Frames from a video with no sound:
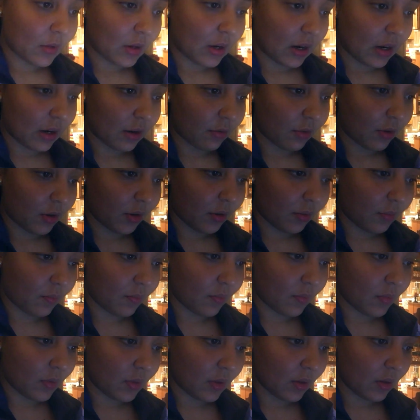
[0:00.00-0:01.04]
I don't know.
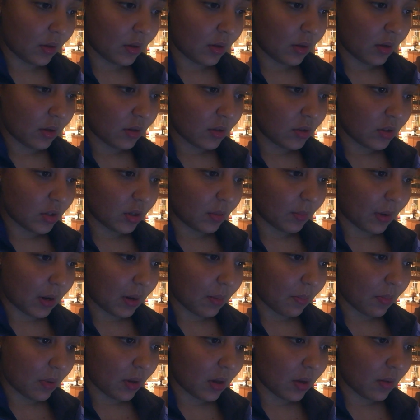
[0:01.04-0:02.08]
She
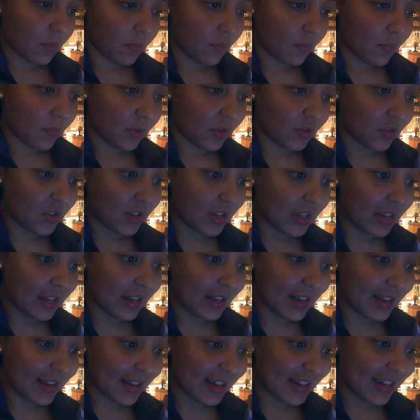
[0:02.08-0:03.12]
might be. She
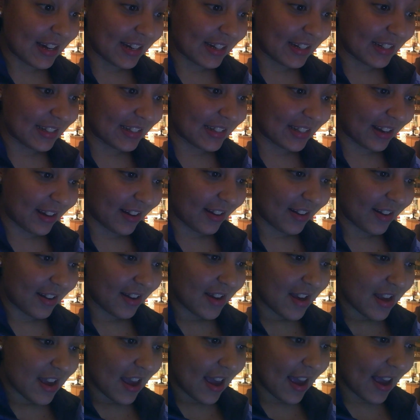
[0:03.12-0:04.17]
is!
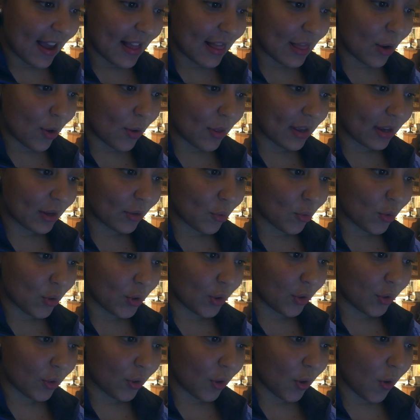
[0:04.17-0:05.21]
Hello, little
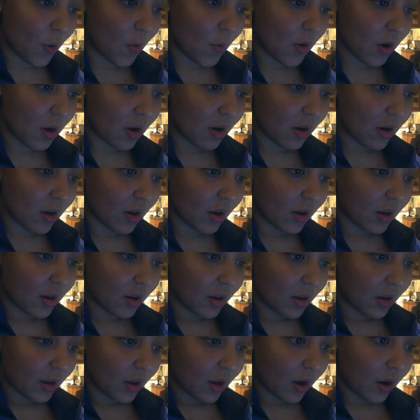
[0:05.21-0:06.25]
girl.
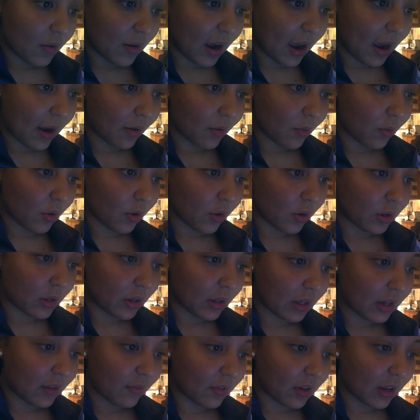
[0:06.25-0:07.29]
All right, we're going to
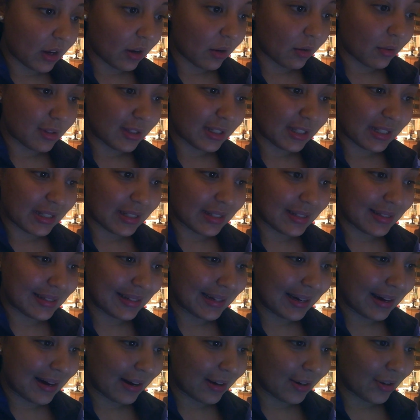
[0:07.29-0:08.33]
leave now. She's
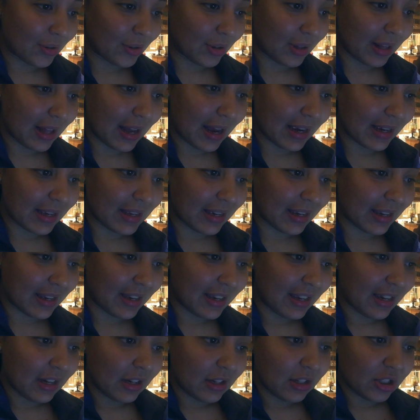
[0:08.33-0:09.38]
not going to like it.
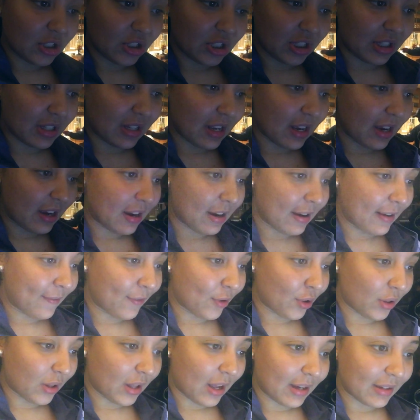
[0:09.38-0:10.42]
She
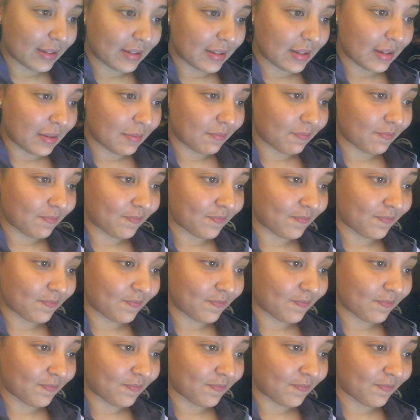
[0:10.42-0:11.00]
never likes it.